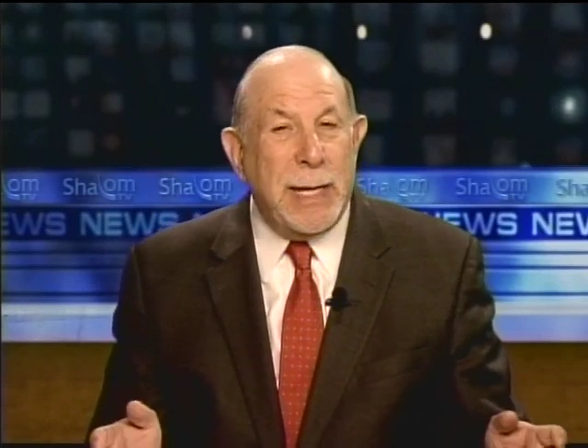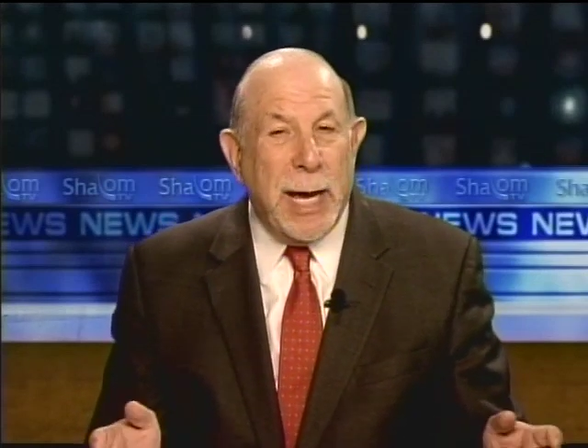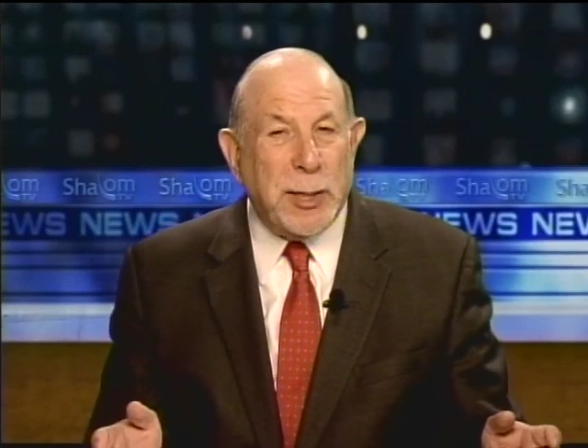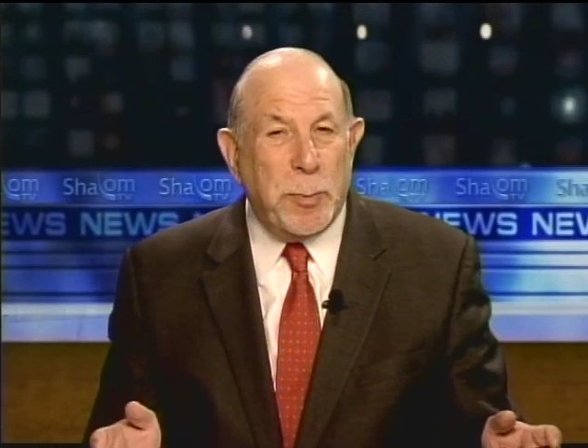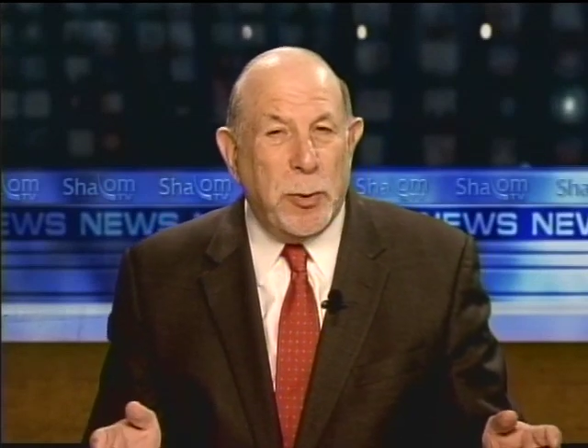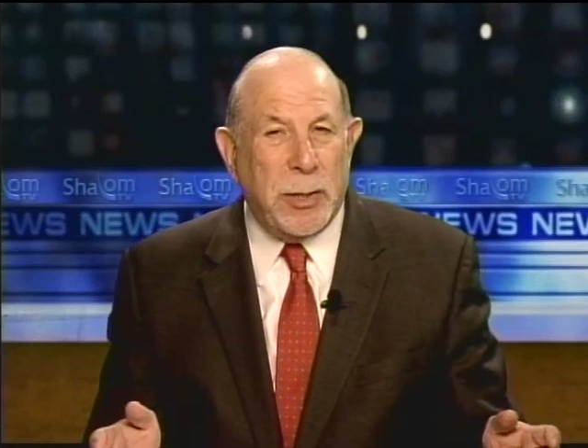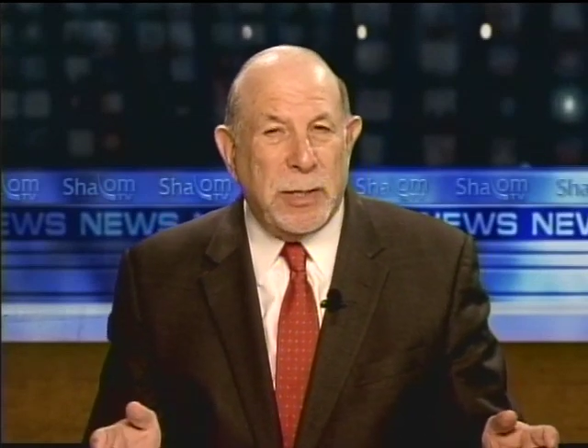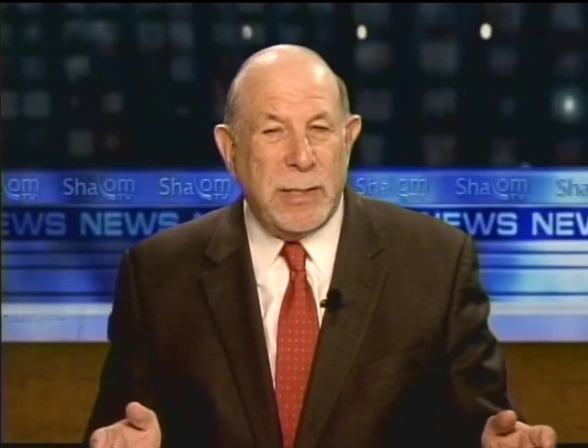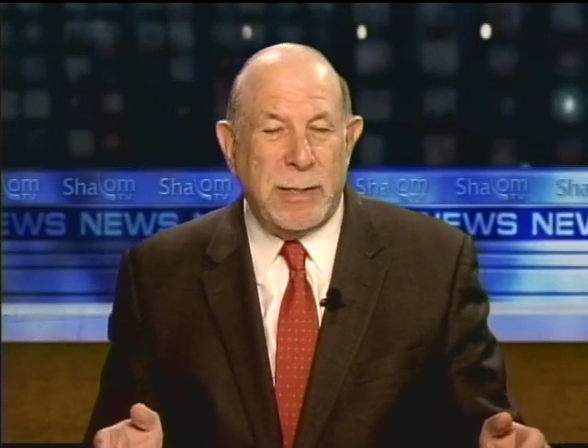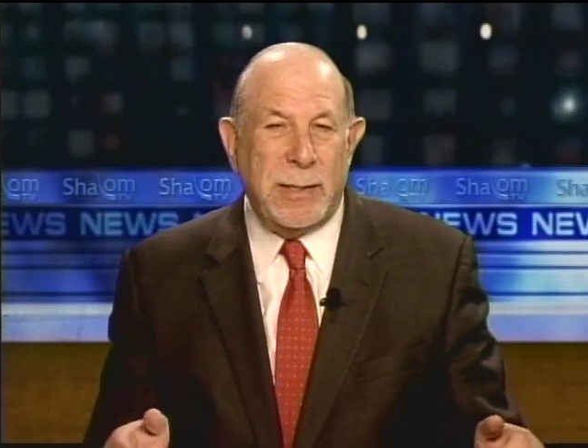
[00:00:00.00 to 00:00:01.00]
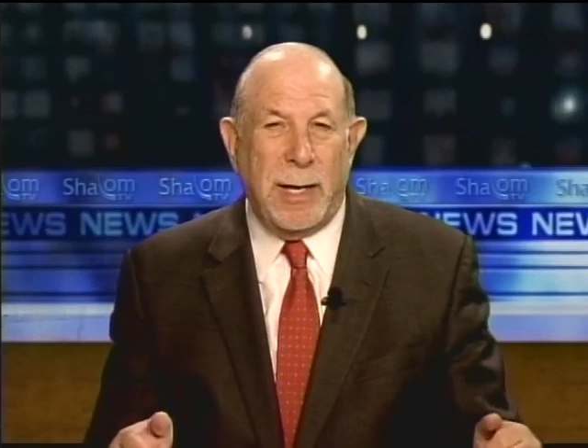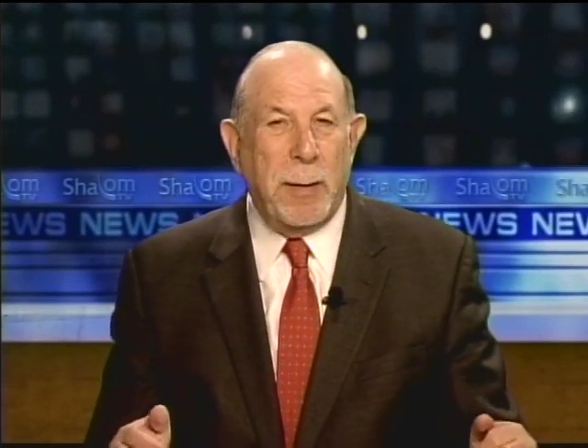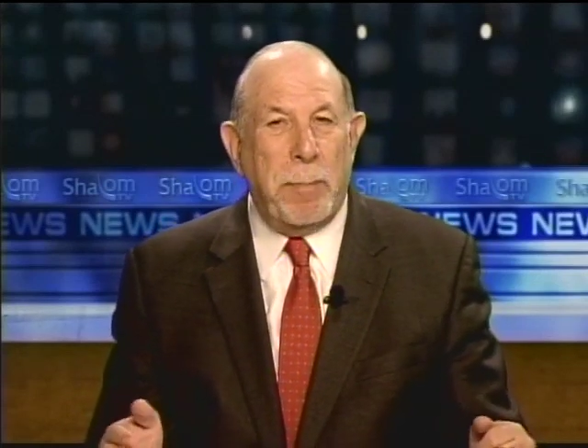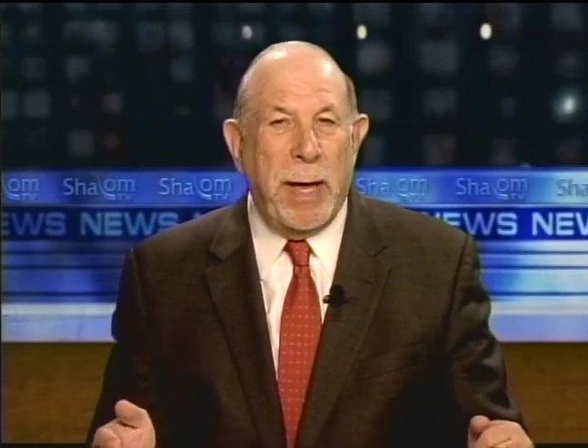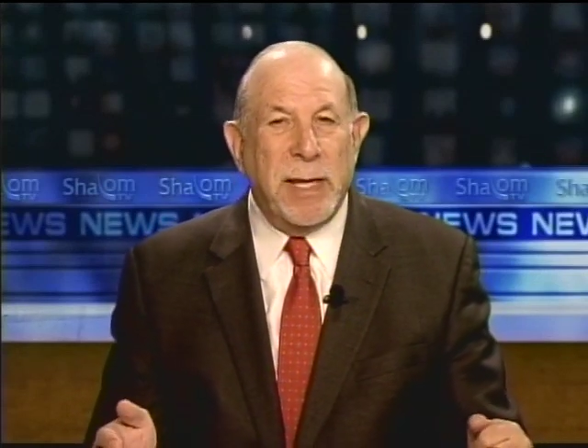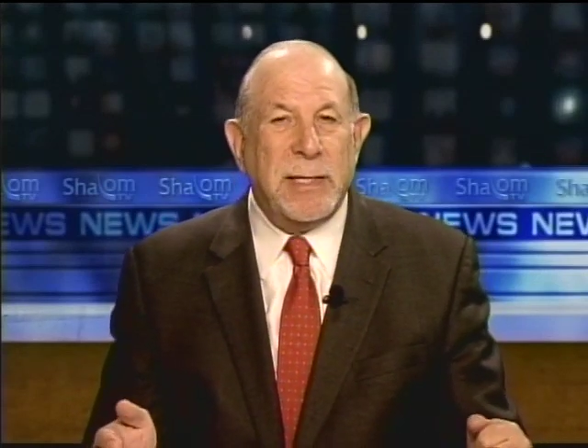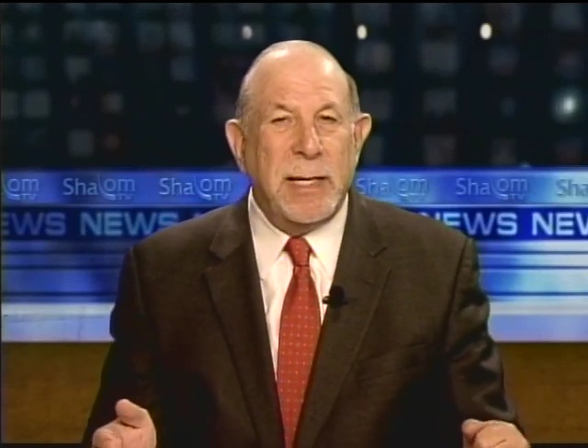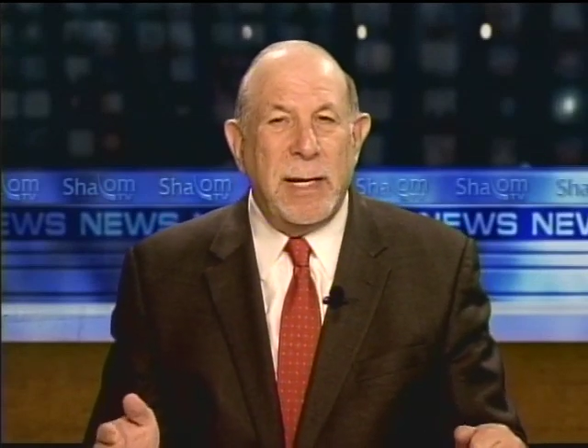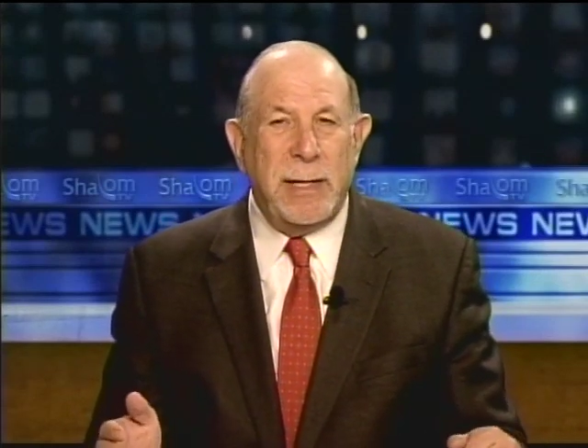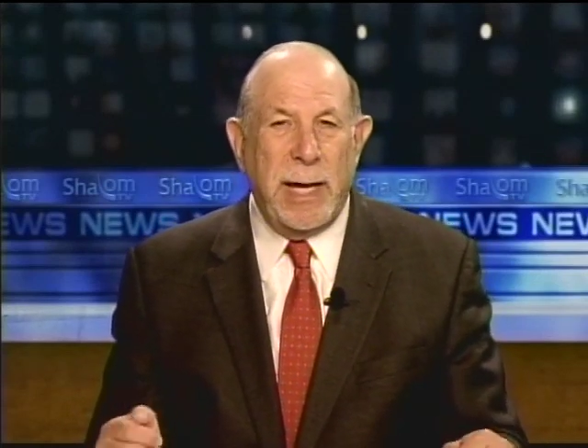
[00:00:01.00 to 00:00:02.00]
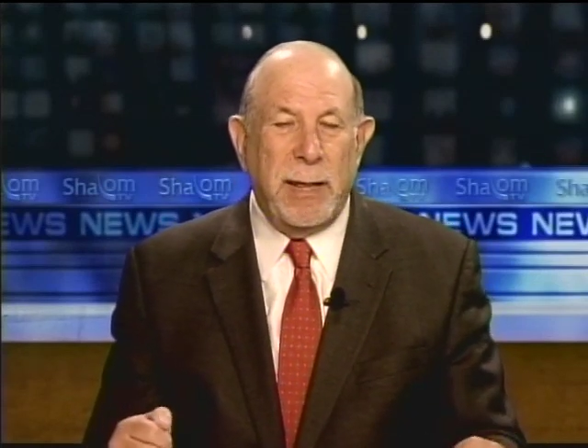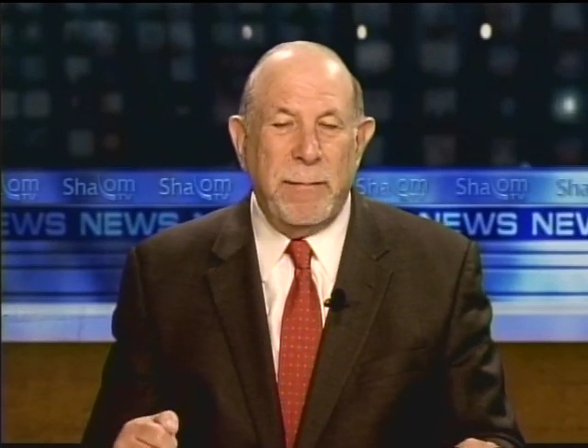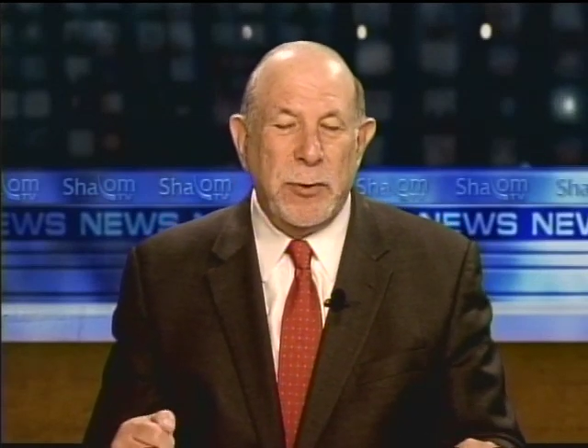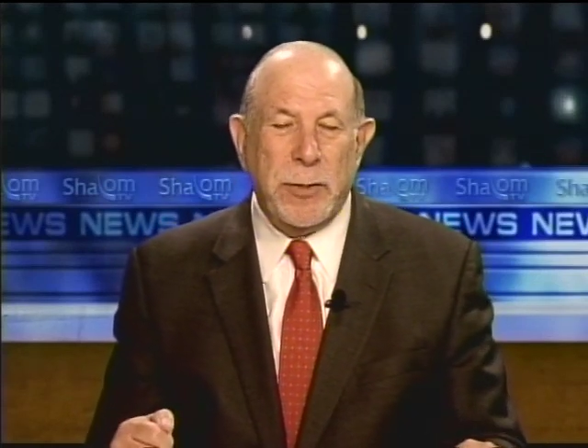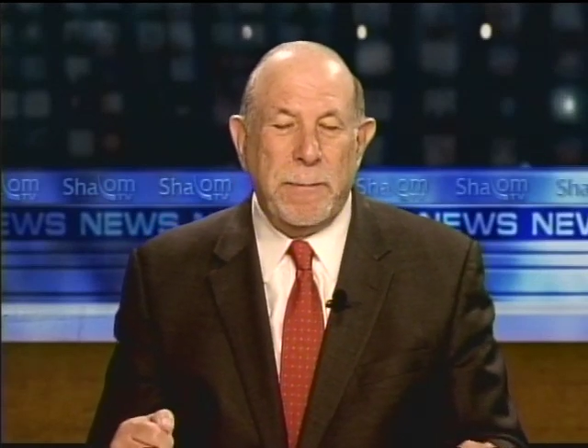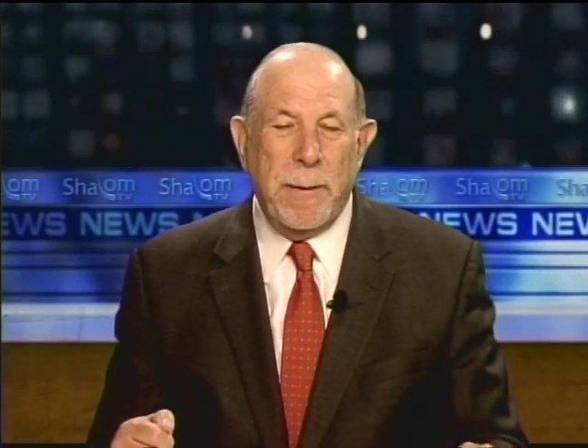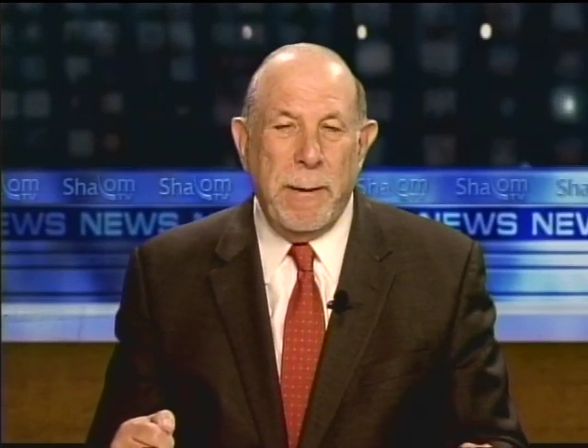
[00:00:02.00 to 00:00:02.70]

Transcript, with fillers: textbooks, on Palestinian television.